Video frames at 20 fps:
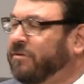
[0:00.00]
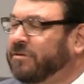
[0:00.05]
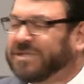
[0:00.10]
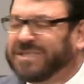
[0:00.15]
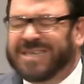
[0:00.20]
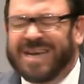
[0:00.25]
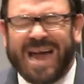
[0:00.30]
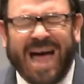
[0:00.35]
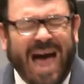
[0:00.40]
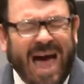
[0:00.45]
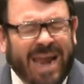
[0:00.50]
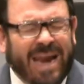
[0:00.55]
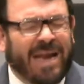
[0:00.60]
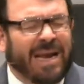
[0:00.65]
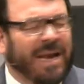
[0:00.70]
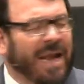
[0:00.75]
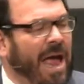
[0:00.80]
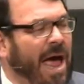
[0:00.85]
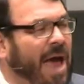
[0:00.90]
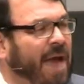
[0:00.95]
There's not
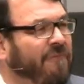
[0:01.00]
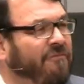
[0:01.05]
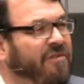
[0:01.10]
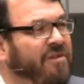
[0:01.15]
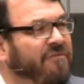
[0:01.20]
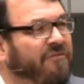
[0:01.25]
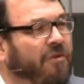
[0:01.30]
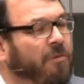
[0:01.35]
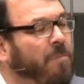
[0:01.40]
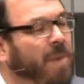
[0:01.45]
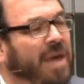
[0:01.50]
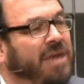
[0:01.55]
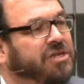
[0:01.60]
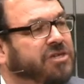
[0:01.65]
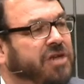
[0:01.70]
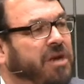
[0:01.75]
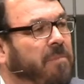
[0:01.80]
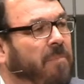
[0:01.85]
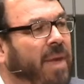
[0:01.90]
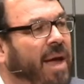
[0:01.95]
a lot of
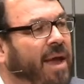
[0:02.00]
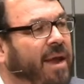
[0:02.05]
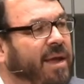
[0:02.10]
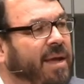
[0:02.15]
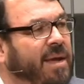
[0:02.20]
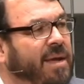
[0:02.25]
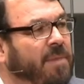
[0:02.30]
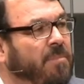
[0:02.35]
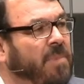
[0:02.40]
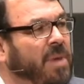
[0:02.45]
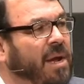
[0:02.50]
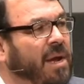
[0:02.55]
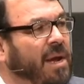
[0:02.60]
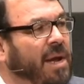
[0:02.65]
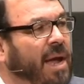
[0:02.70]
information about him,